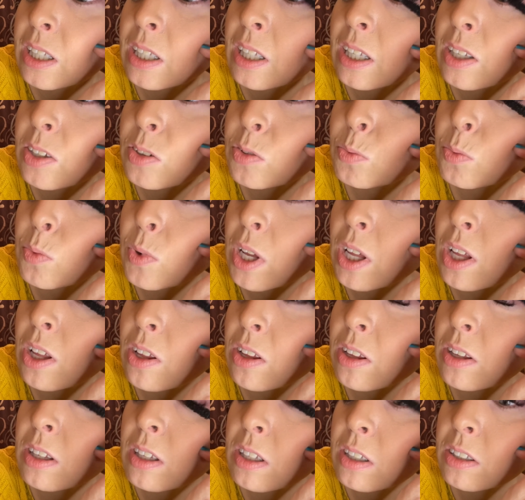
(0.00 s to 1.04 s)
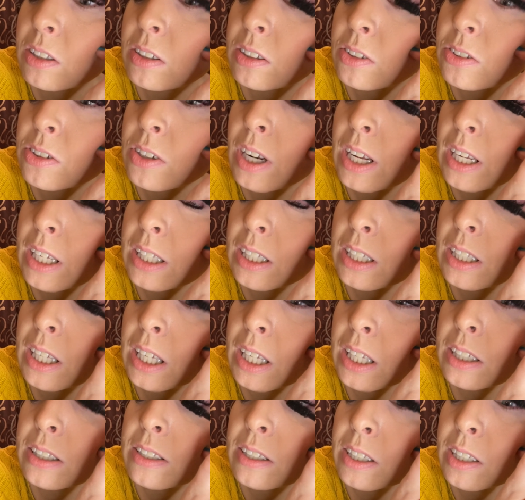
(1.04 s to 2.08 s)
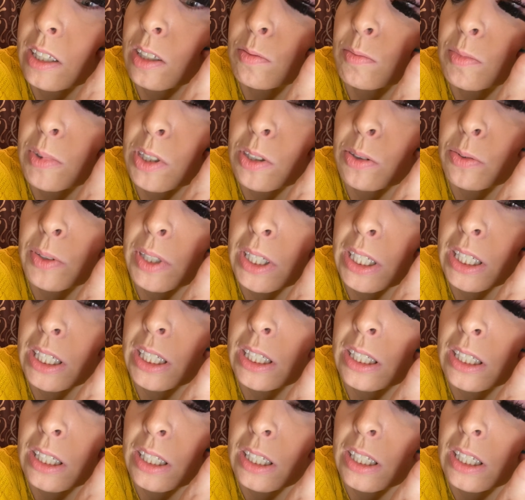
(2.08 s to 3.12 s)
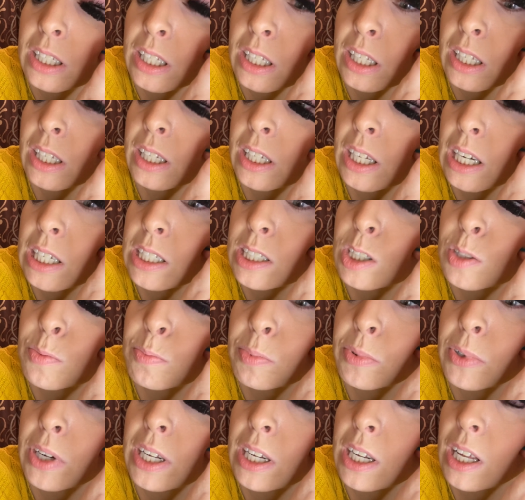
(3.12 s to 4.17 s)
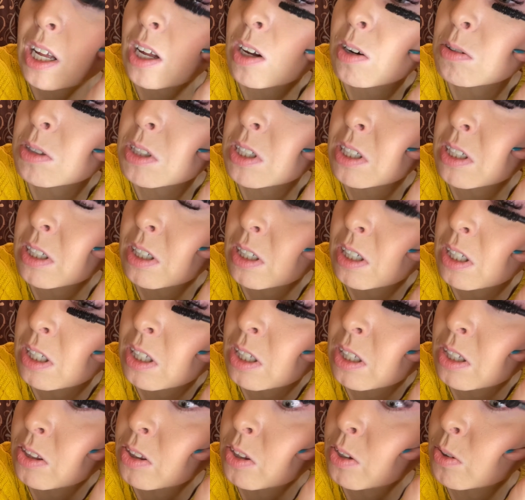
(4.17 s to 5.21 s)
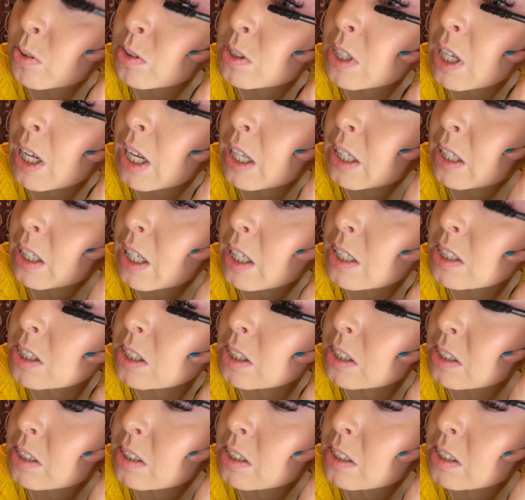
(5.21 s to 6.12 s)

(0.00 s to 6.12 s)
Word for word: as well to try and get in between and kind of spread out those eyelashes.